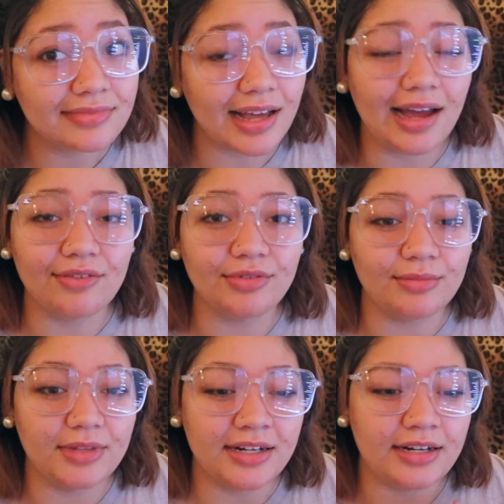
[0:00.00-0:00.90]
add
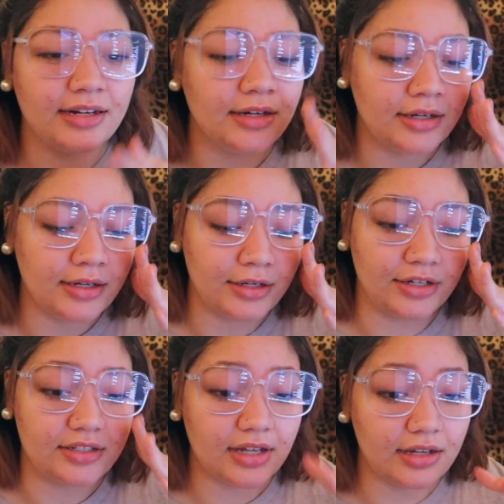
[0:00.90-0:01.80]
from there
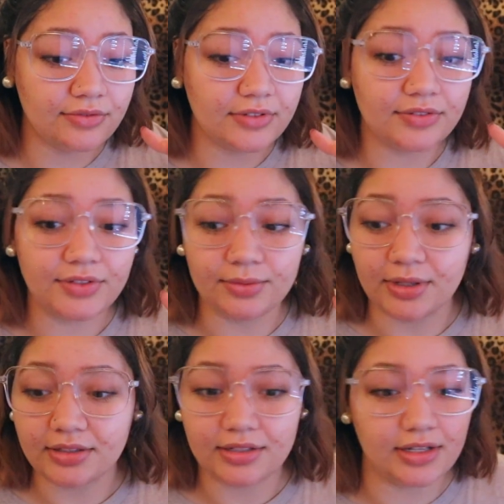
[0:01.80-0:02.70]
yourself if you
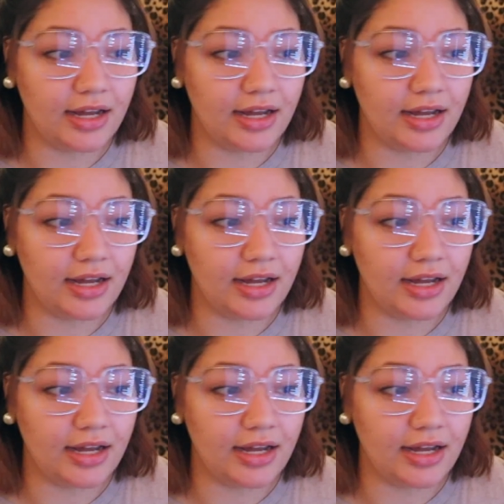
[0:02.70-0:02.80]
want the